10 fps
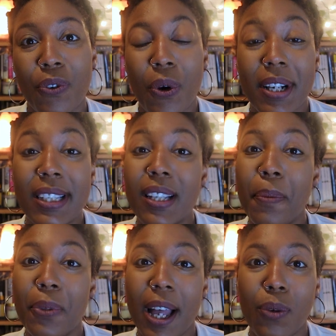For
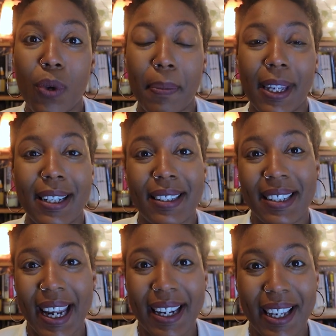some Black women,
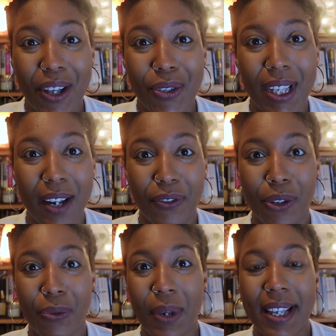dating outside of
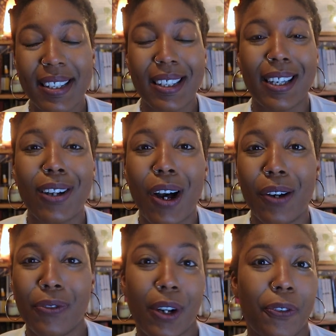your race can
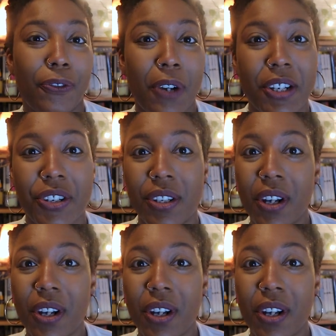offer a fresh